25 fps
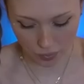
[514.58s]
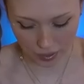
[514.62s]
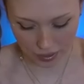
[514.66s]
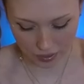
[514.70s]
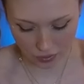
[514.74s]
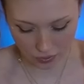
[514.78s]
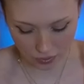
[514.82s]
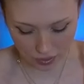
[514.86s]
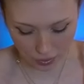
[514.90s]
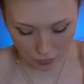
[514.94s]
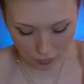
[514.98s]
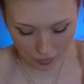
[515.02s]

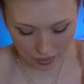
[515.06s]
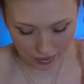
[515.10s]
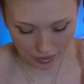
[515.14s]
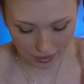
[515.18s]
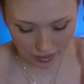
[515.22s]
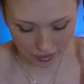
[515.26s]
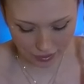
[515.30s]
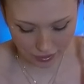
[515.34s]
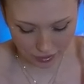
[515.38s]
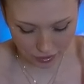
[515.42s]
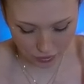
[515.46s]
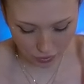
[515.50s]
Wait, okay, wait.
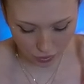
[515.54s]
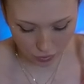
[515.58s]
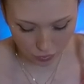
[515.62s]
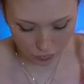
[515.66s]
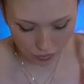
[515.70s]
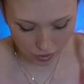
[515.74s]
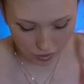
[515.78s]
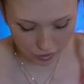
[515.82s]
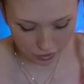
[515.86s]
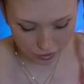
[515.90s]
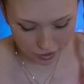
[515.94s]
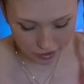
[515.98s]
I
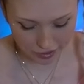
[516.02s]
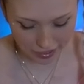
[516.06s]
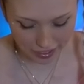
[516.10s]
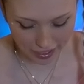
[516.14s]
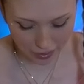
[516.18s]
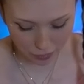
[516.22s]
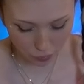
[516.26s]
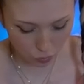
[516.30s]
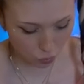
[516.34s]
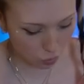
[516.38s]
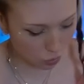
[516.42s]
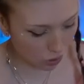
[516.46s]
don't
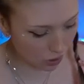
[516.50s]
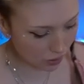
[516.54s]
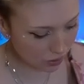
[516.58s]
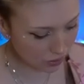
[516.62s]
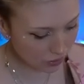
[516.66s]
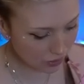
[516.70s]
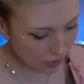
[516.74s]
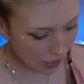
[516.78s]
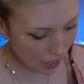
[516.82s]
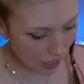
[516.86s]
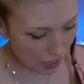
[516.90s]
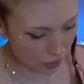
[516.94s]
understand
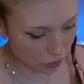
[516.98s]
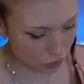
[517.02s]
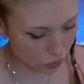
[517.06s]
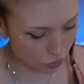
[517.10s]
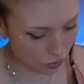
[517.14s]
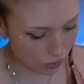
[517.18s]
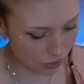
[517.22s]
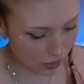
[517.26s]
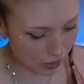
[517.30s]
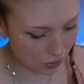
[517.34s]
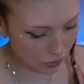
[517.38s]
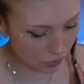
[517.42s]
what the
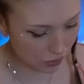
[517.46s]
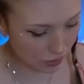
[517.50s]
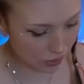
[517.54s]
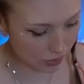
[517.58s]
actual letter